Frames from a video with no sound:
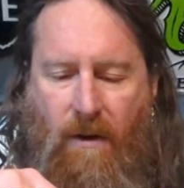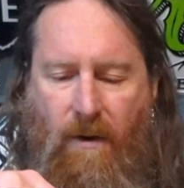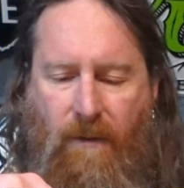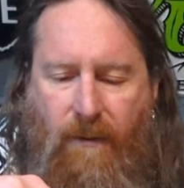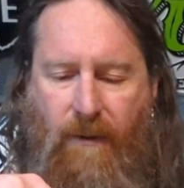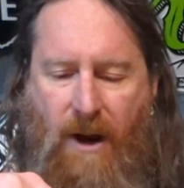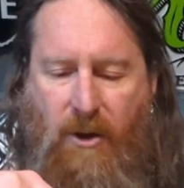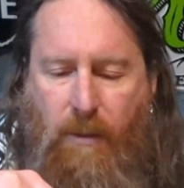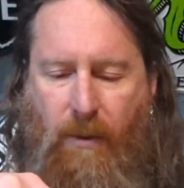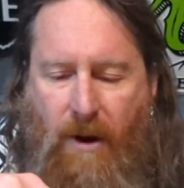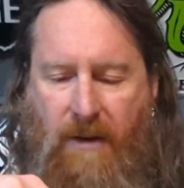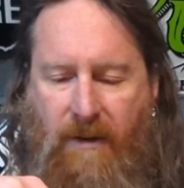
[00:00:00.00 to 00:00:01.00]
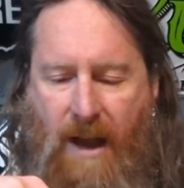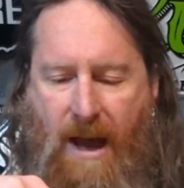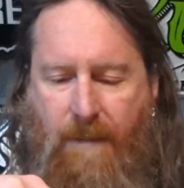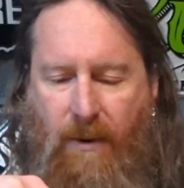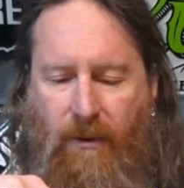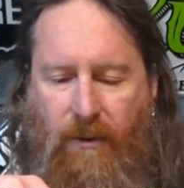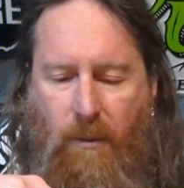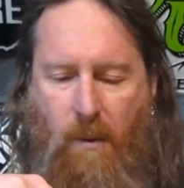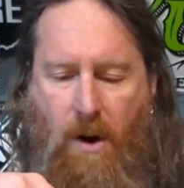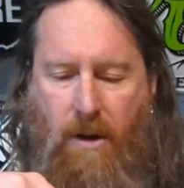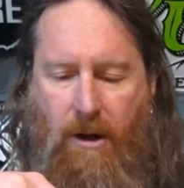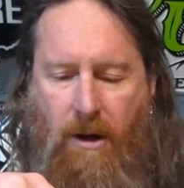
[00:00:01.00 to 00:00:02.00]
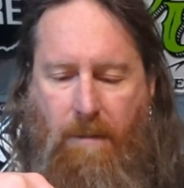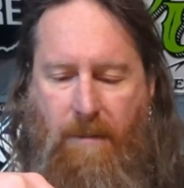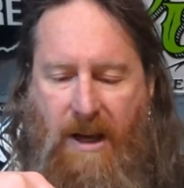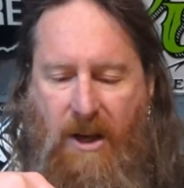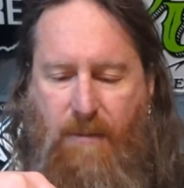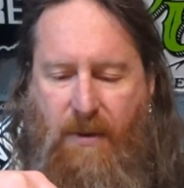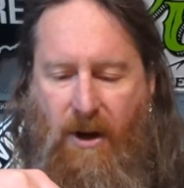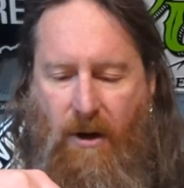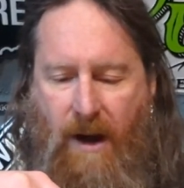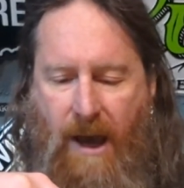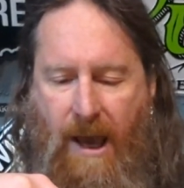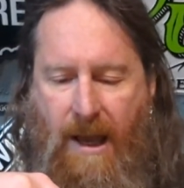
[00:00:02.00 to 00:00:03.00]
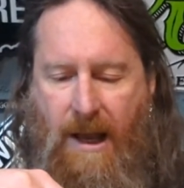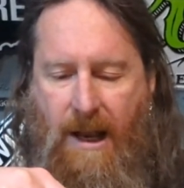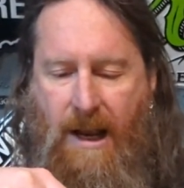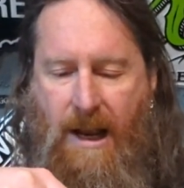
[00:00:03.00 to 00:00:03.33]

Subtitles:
fresh pressed apples, water, peach puree,